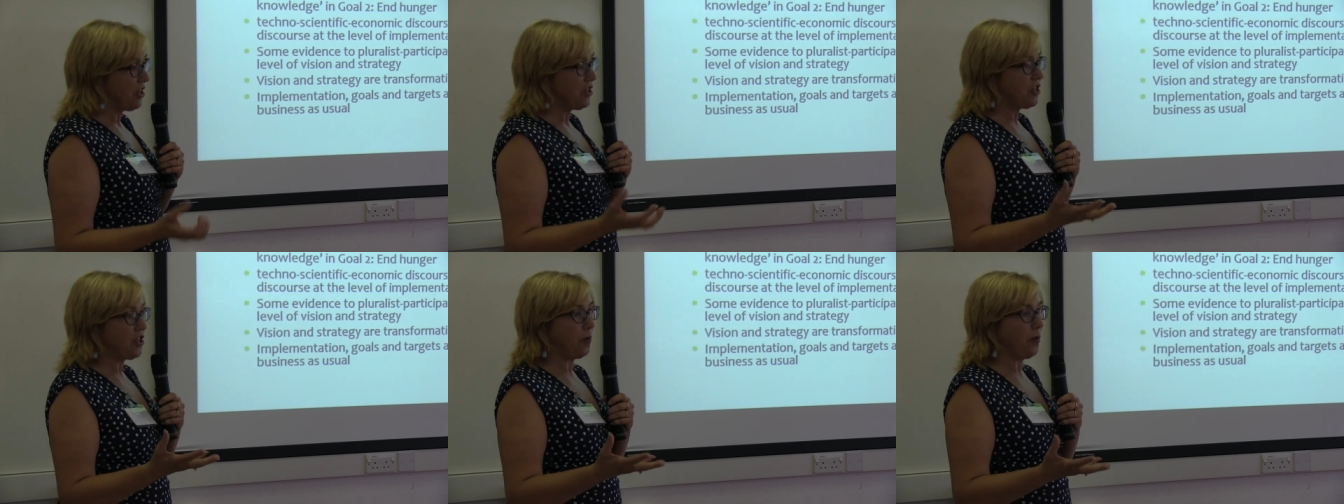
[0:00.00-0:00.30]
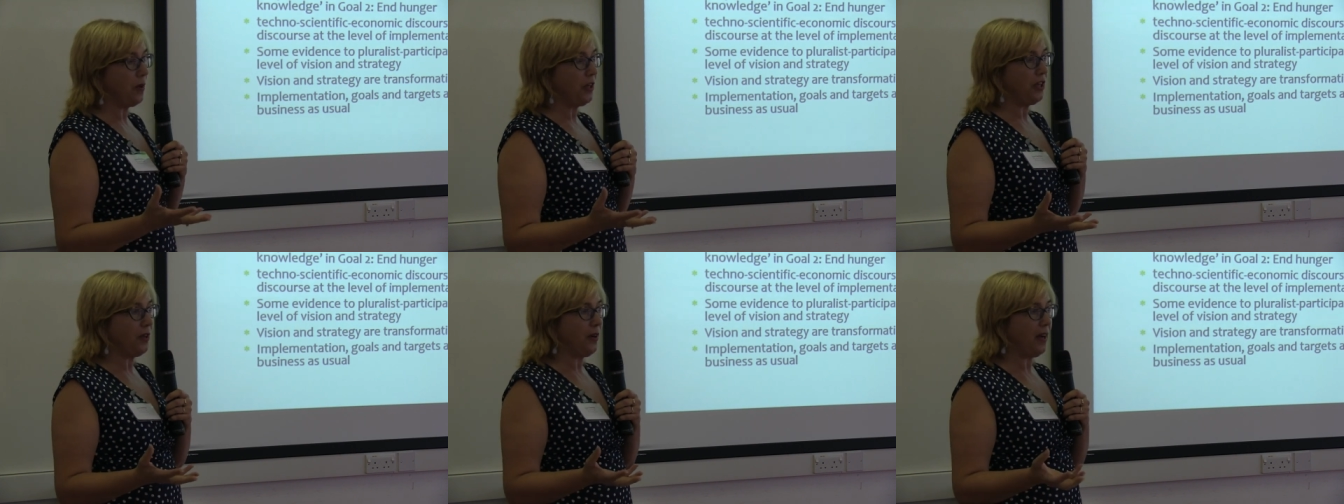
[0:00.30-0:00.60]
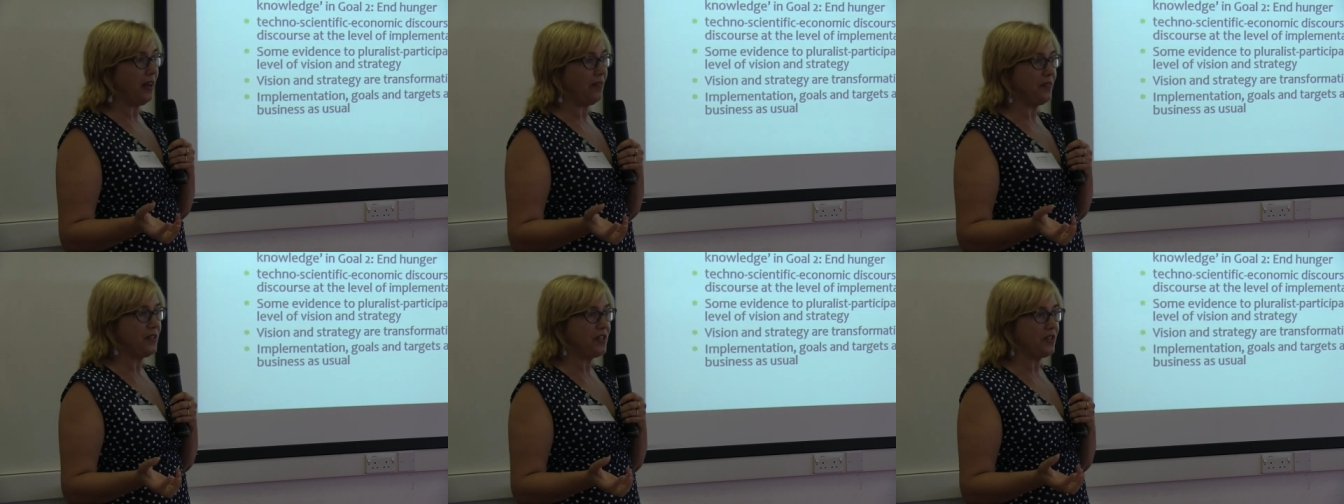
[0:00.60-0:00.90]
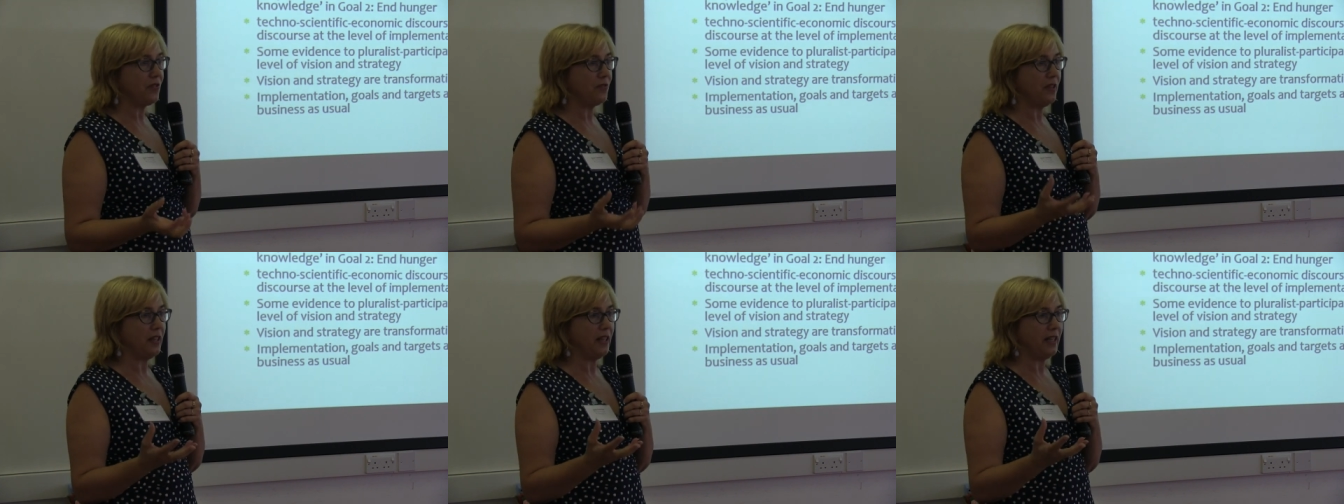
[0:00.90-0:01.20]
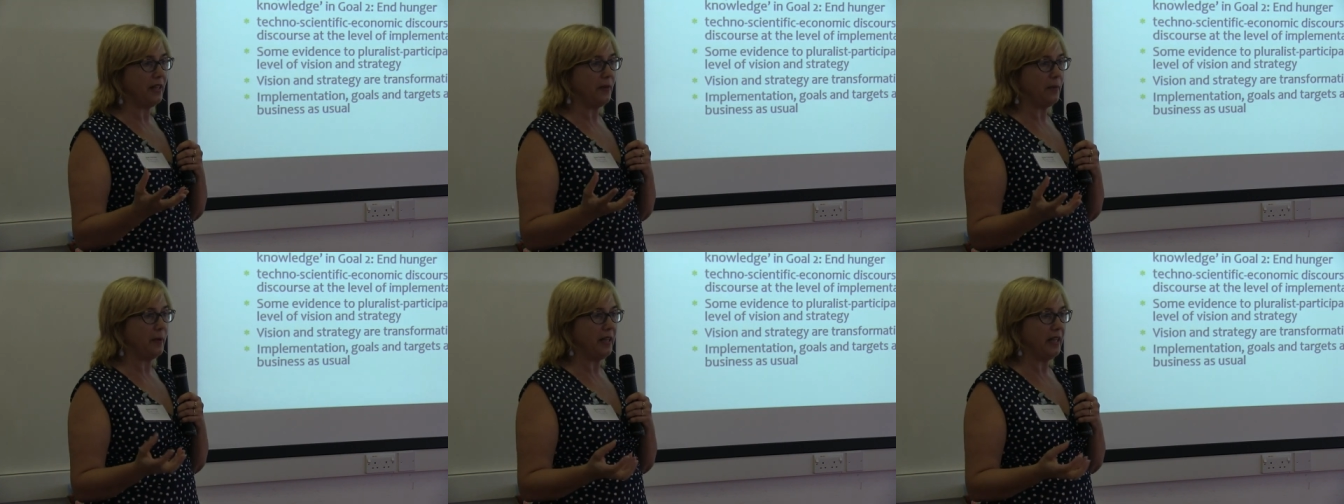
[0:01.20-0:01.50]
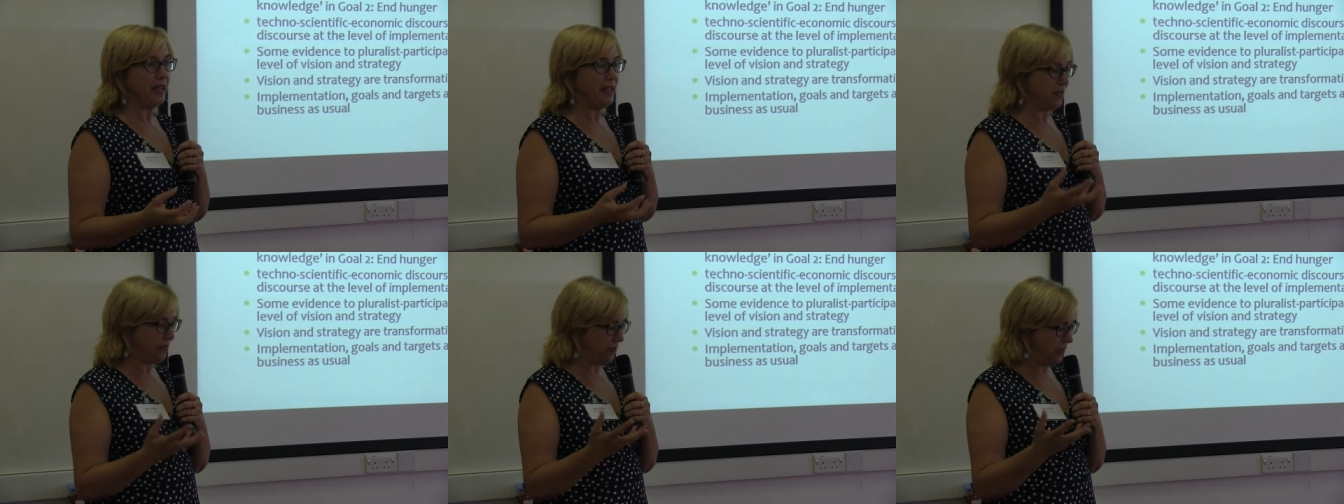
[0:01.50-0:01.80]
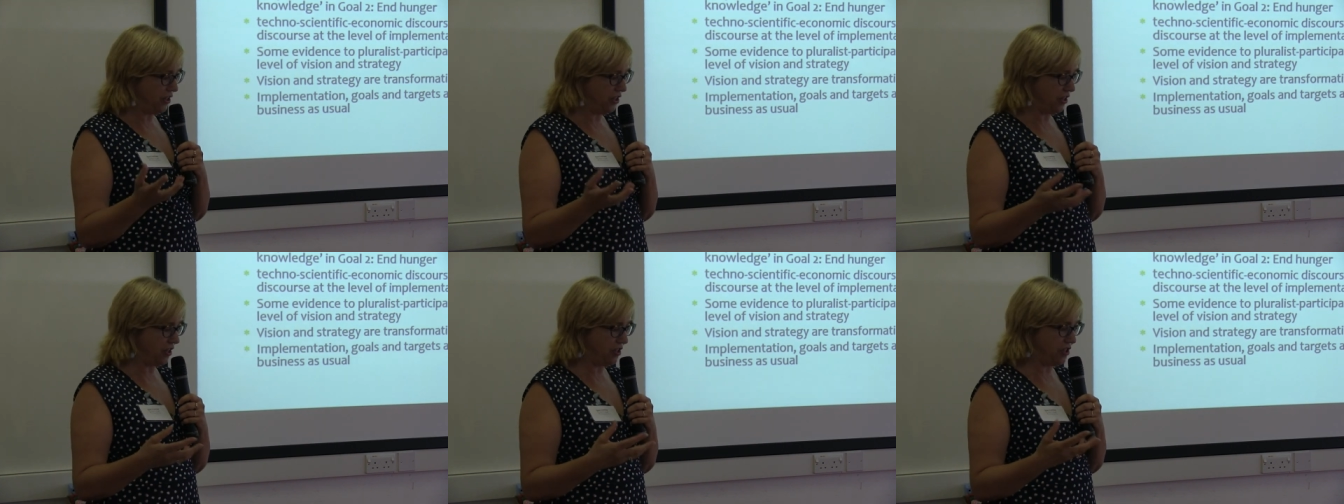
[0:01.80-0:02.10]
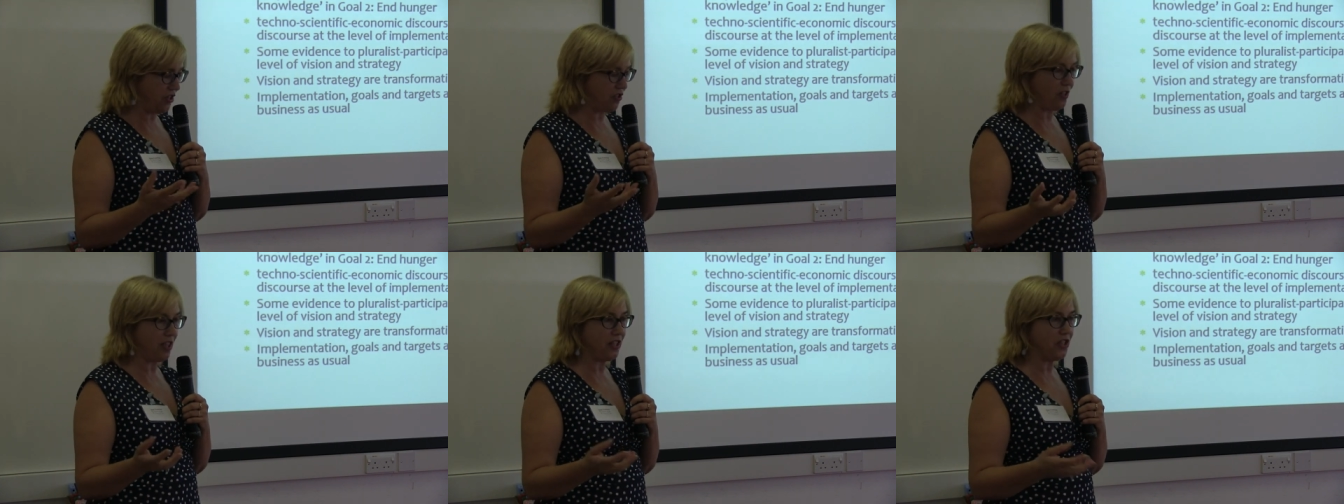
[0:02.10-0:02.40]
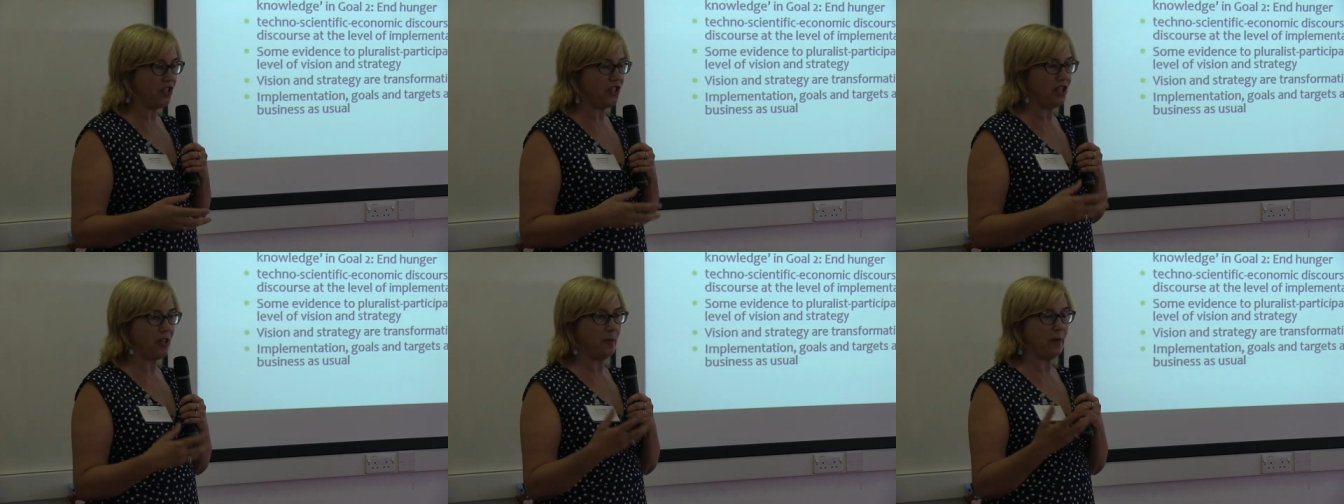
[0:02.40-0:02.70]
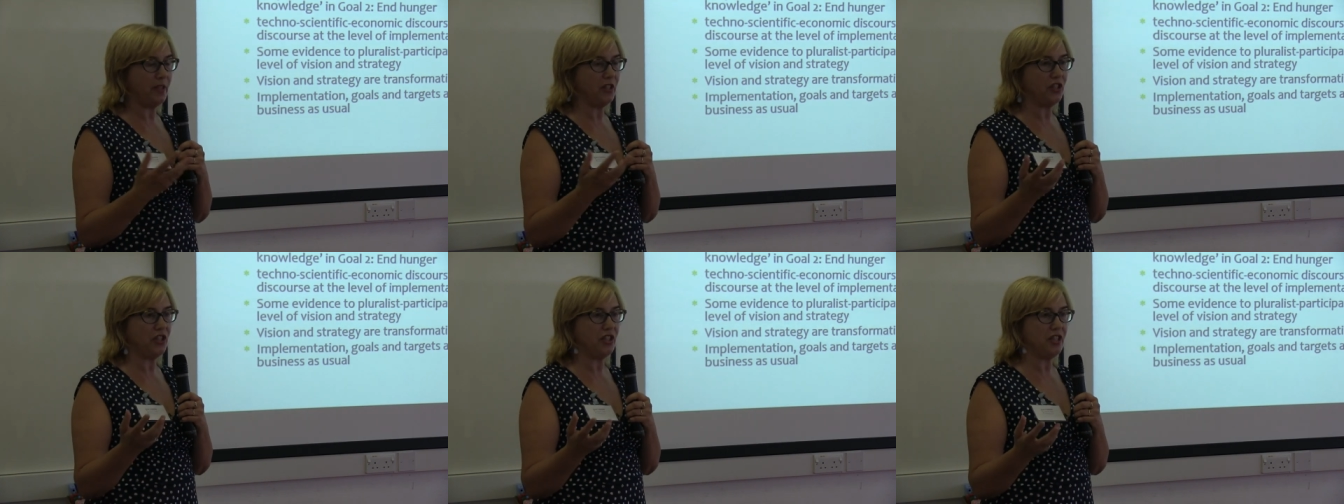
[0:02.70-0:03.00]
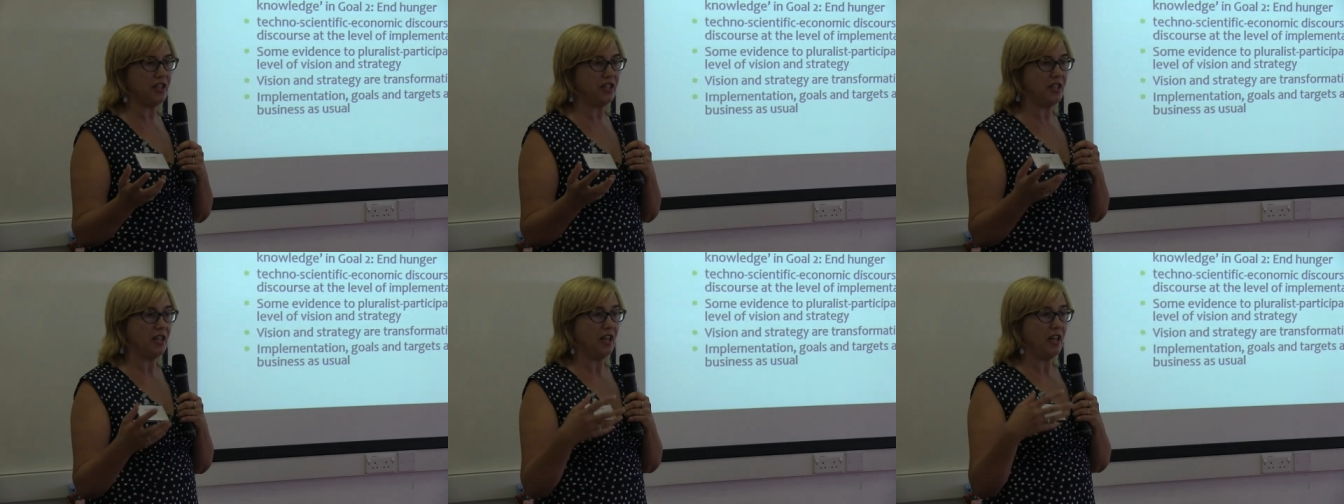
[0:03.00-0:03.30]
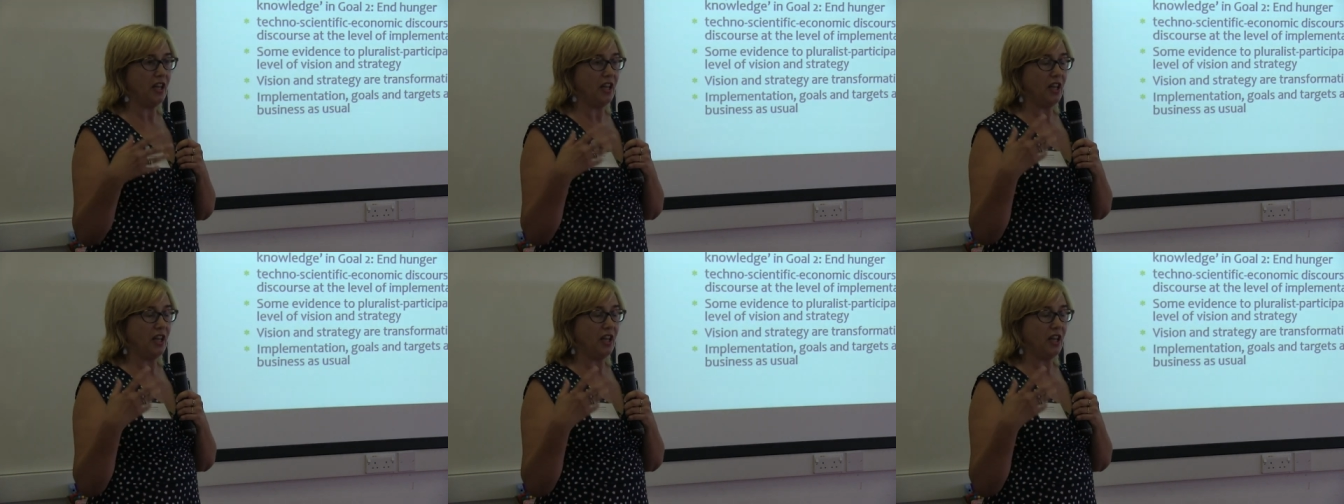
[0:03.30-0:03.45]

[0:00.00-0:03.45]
So what you have is a really weird vision and strategy, which is